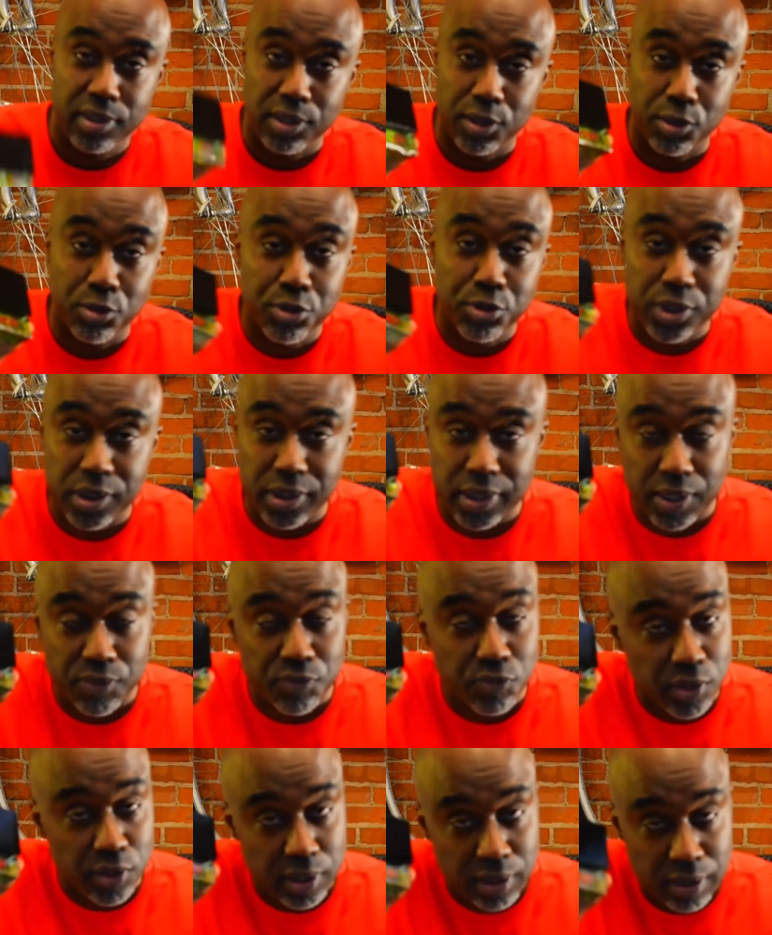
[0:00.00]
Gucci
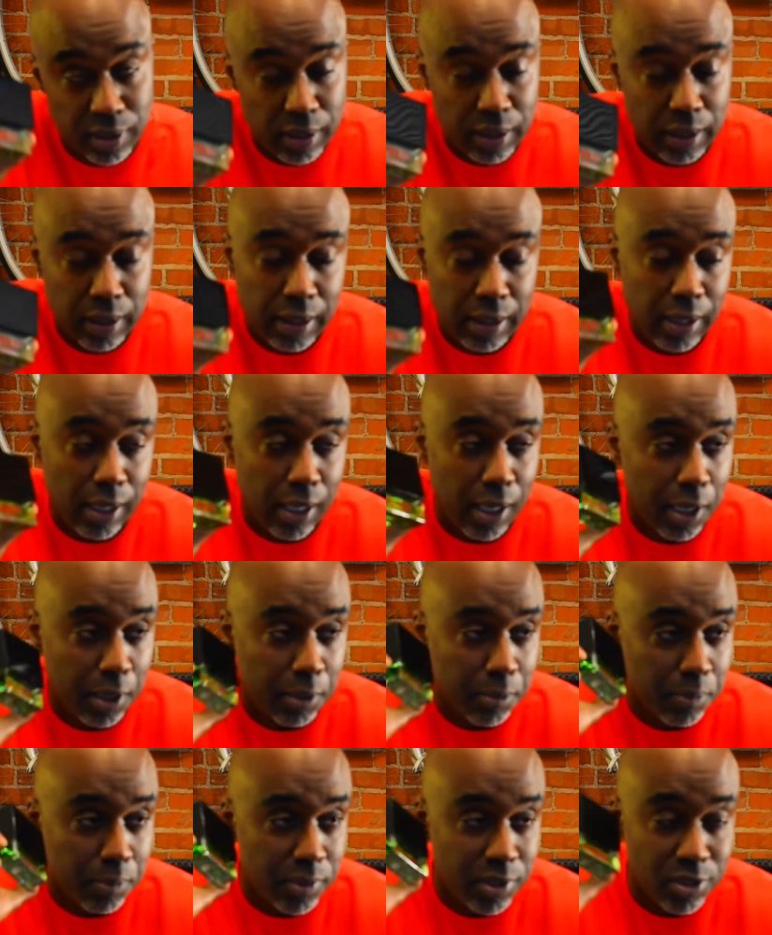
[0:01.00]
Envy.
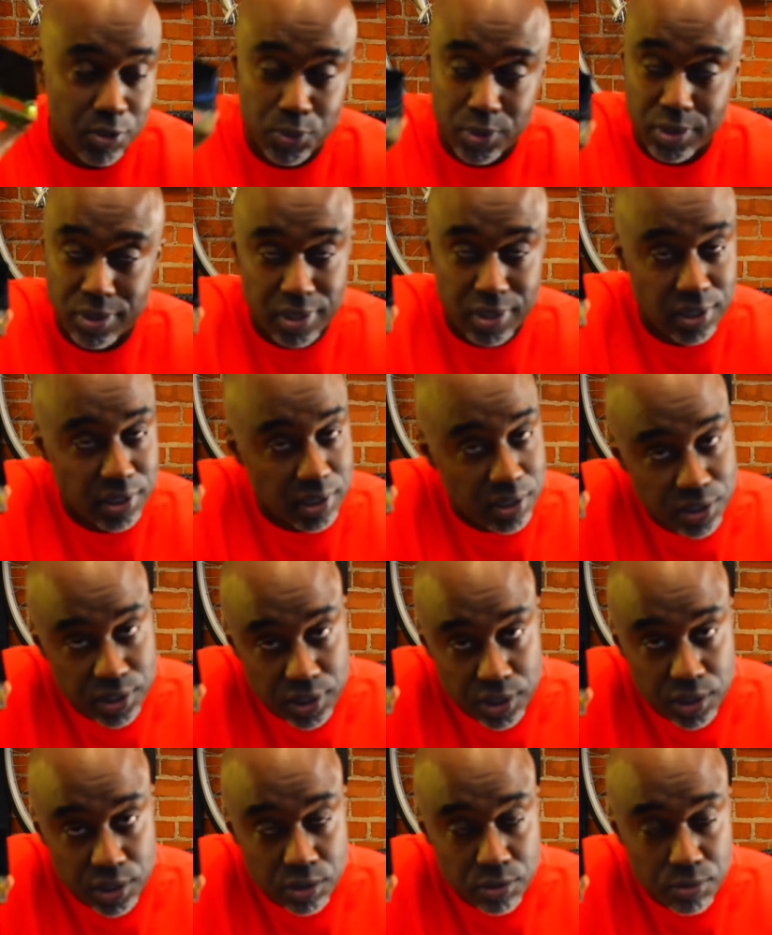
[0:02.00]
Um, this one is
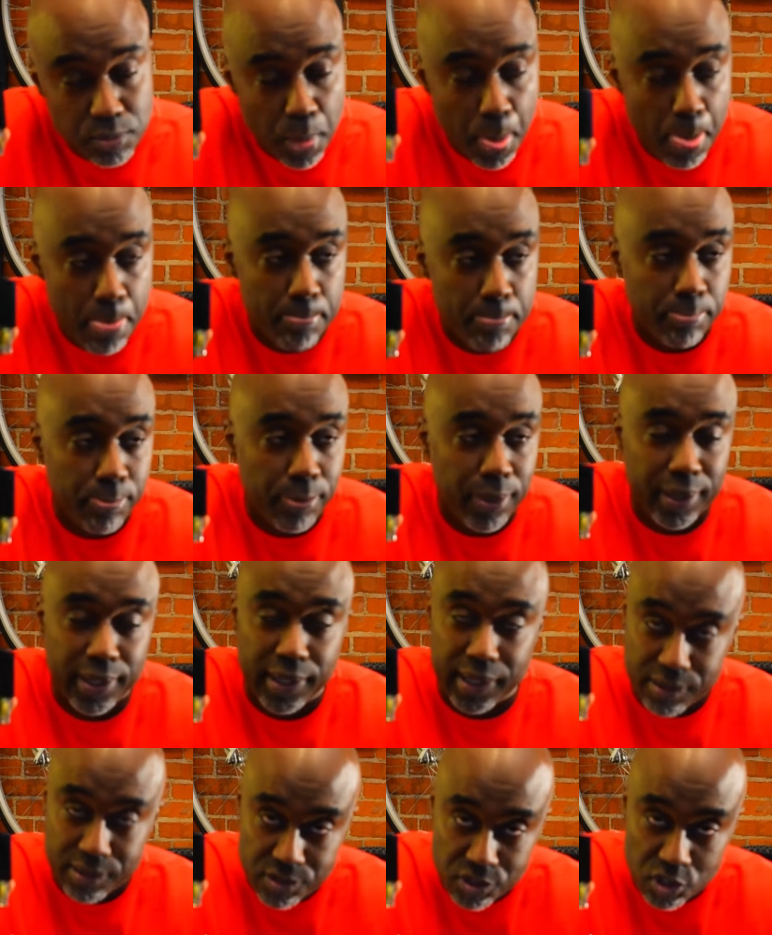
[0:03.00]
discontinued, but
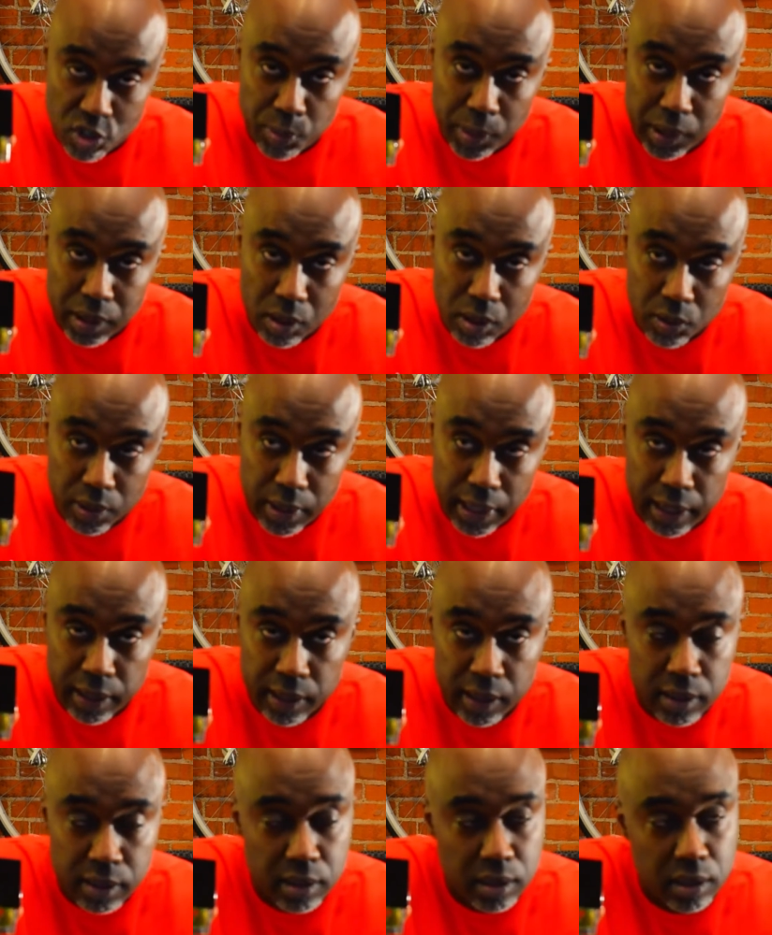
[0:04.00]
it can still be
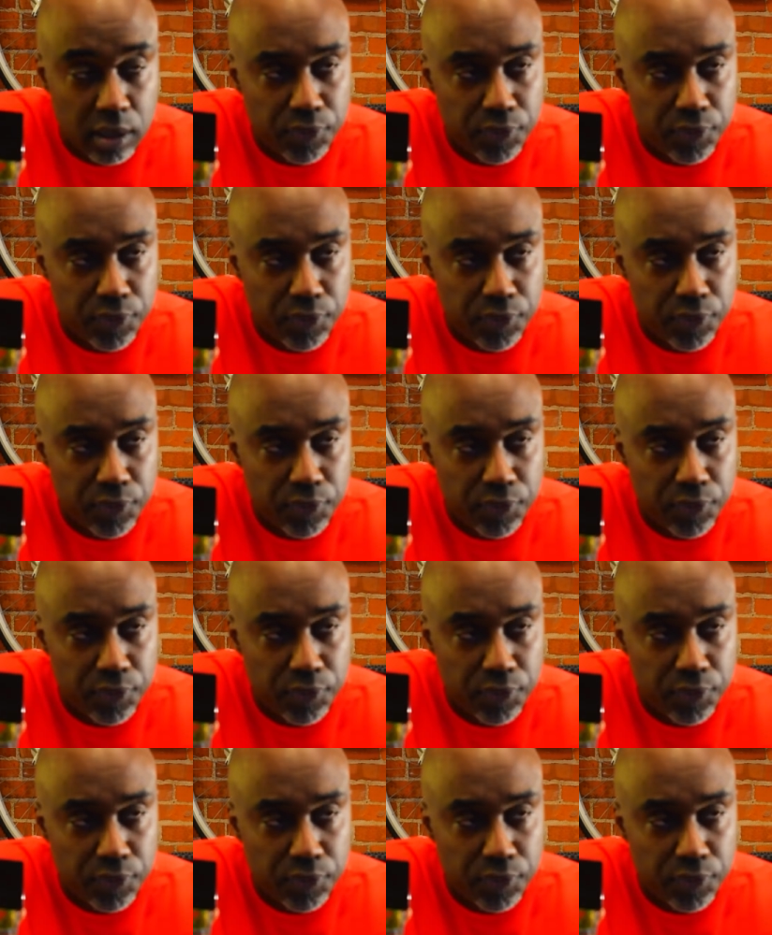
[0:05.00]
located.